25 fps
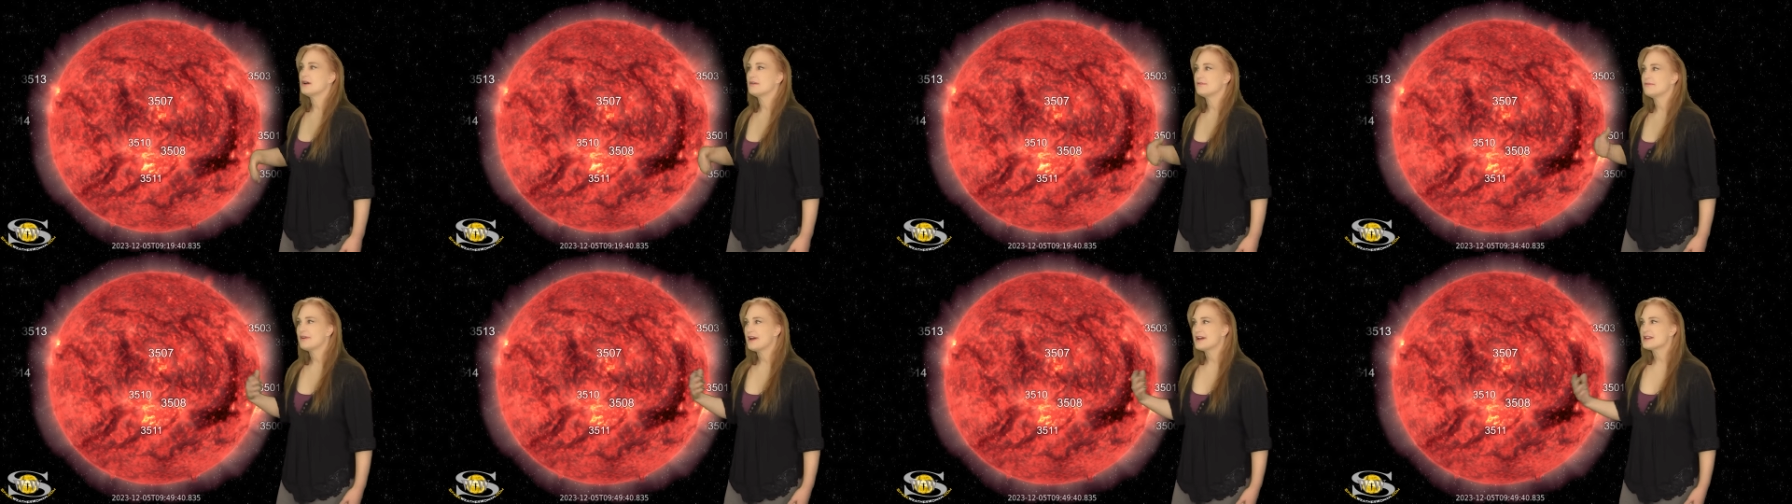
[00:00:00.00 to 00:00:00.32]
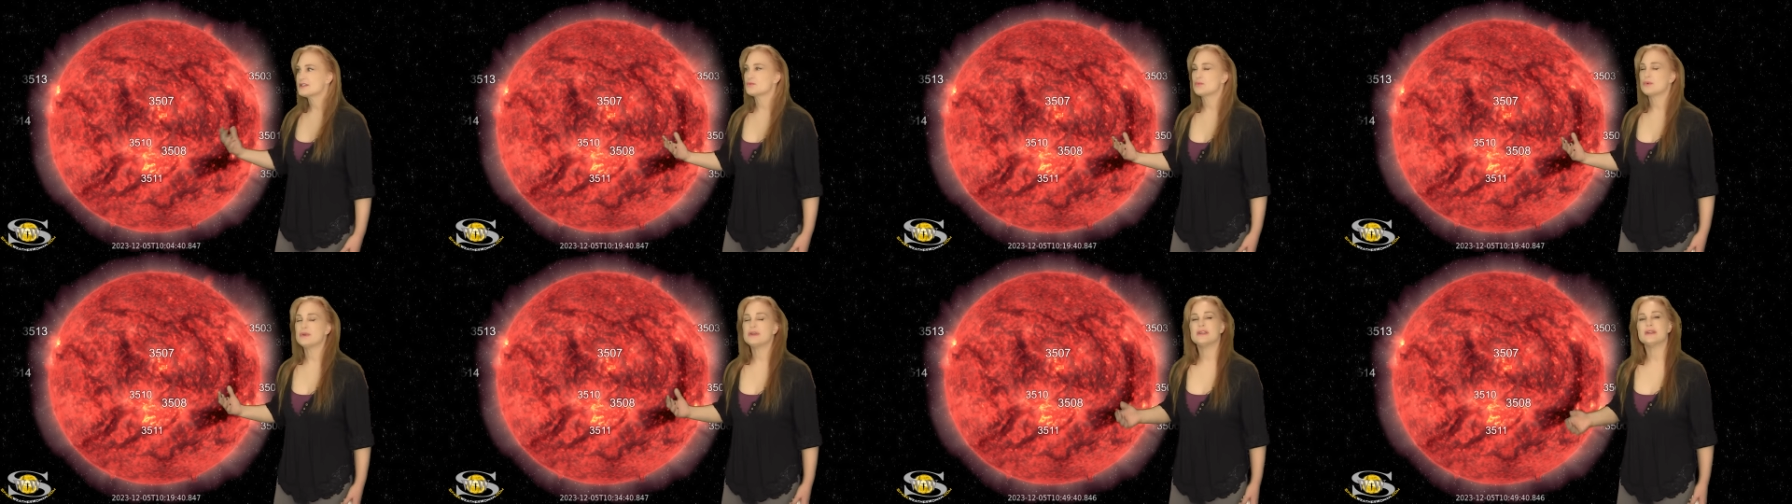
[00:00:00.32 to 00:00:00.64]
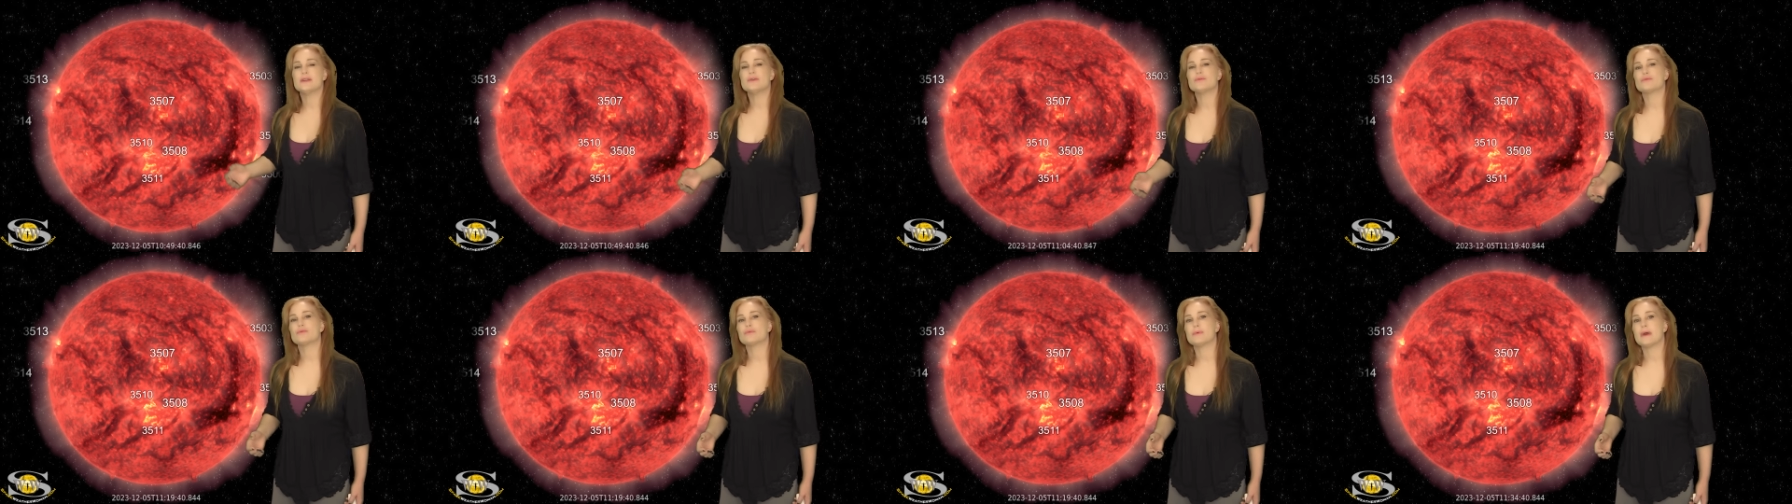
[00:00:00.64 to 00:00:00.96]
fast wind
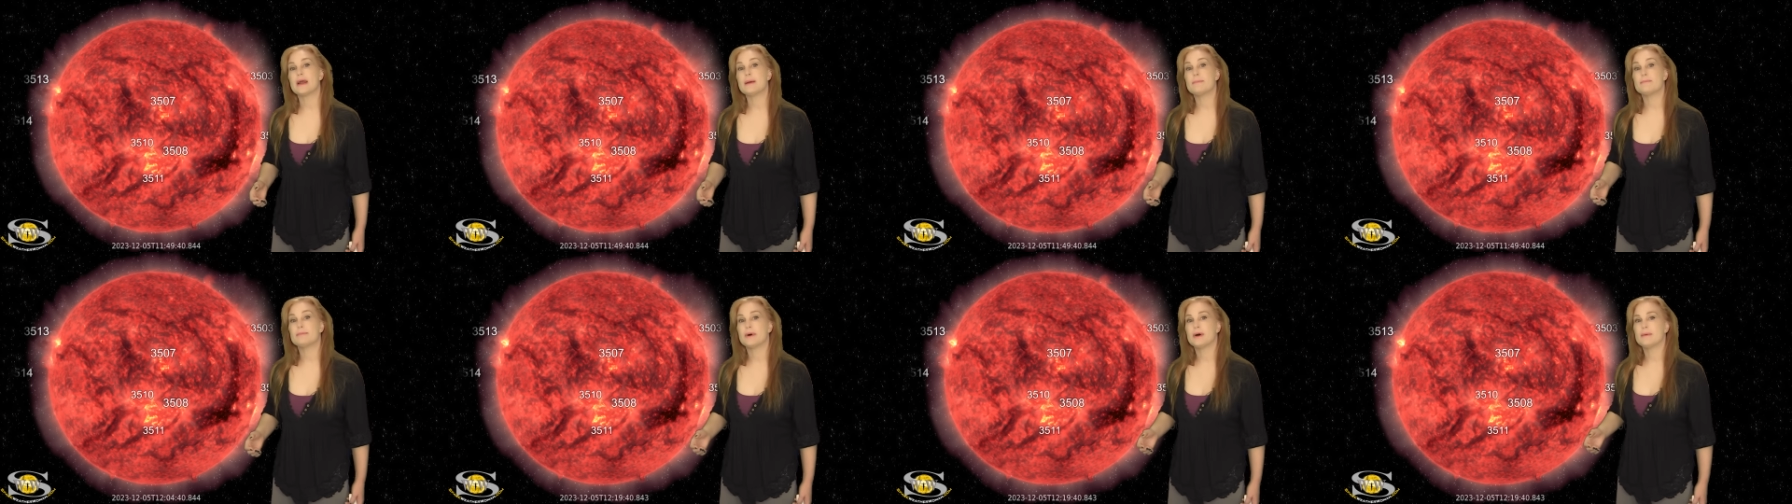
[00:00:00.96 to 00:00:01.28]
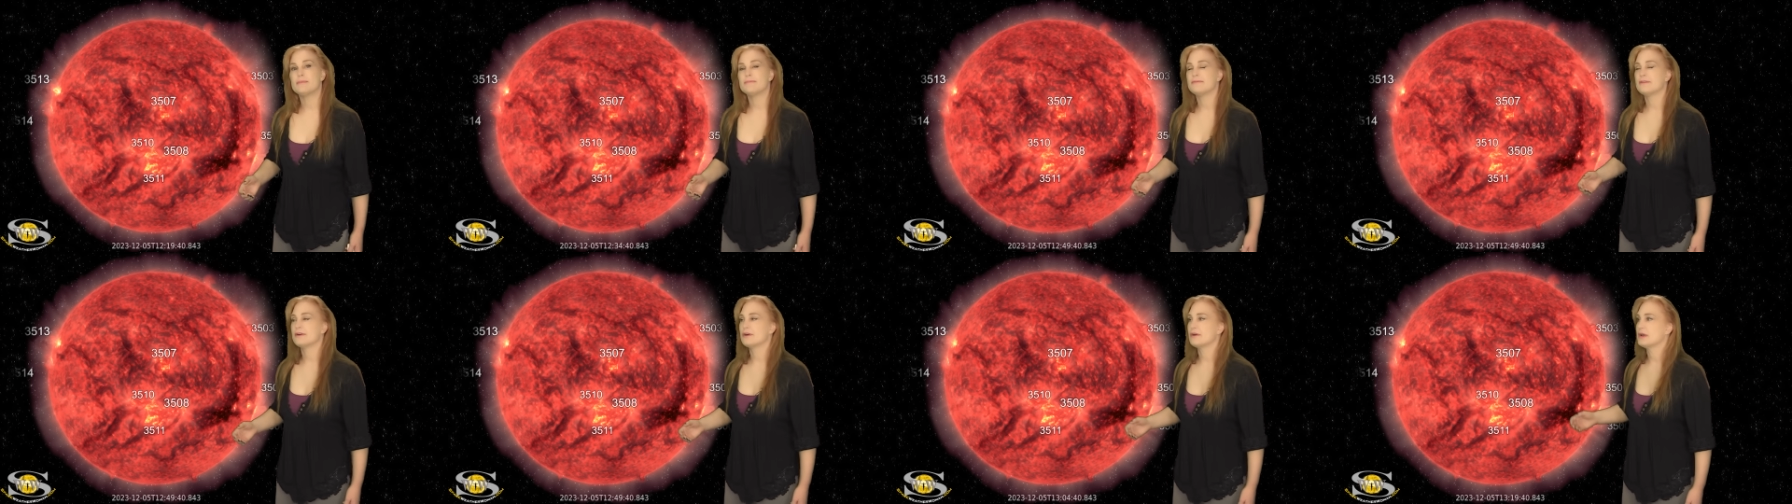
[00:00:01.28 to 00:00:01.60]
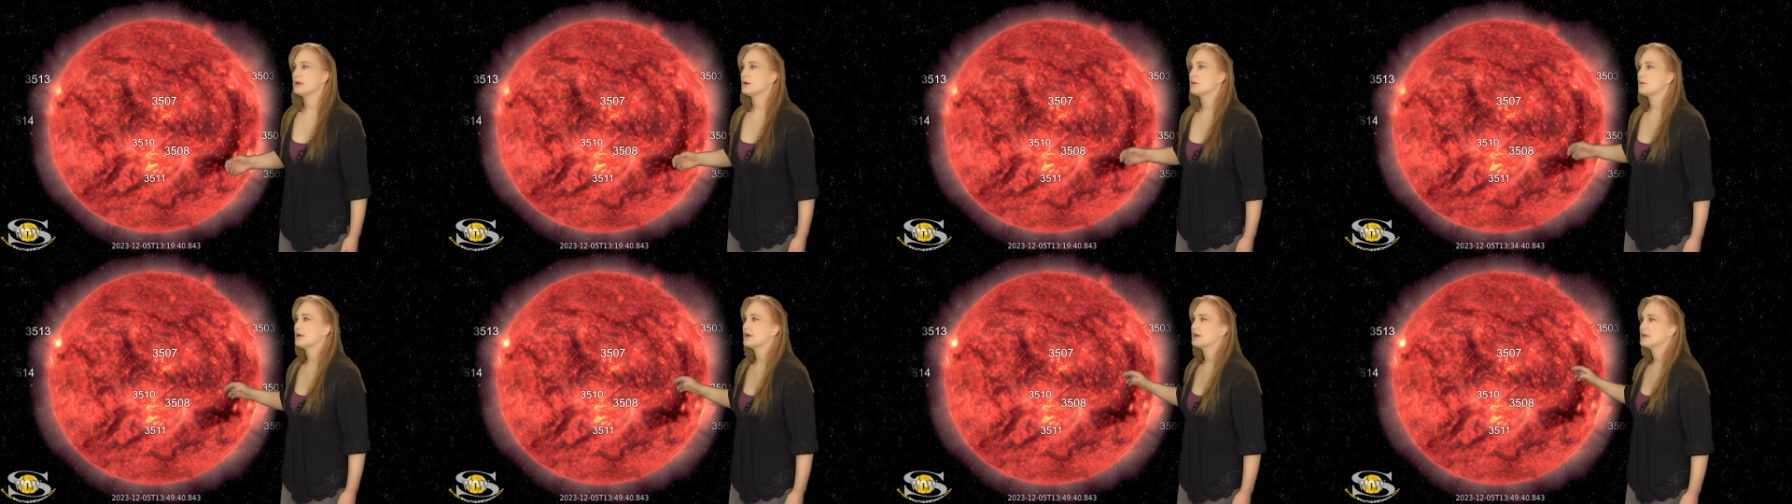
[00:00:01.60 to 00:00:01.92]
didn't ramp up
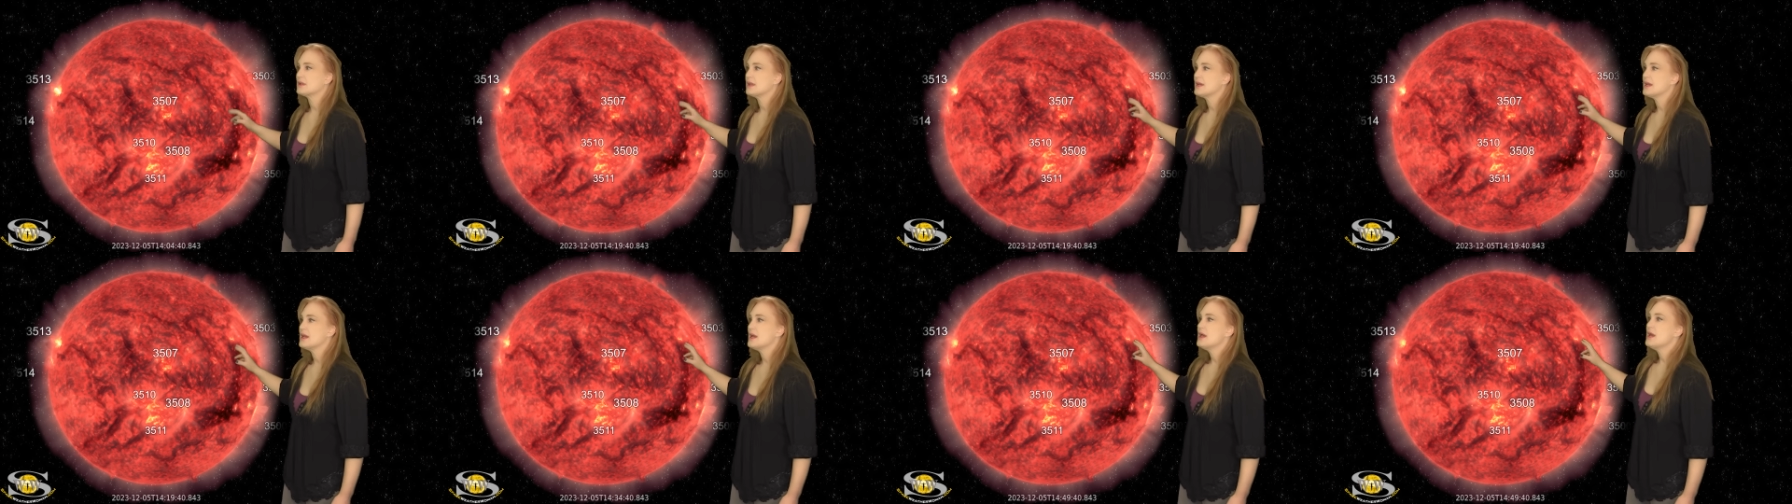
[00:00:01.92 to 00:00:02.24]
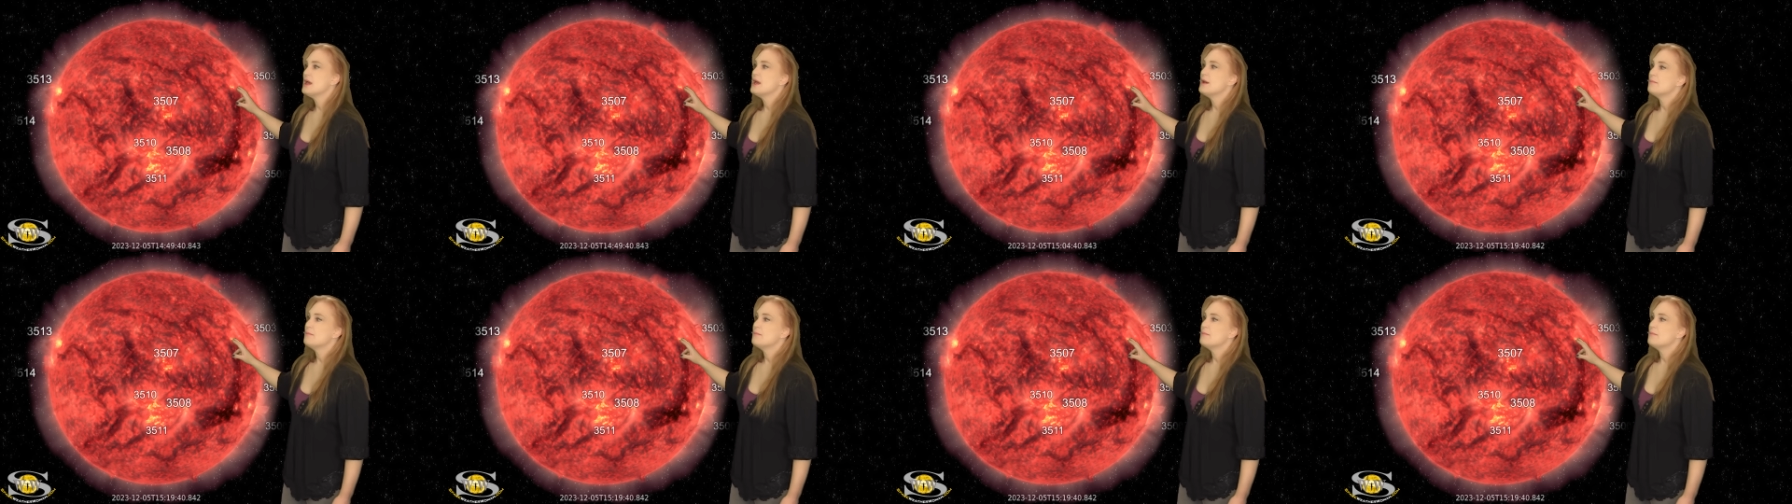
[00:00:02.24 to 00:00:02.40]
very quickly.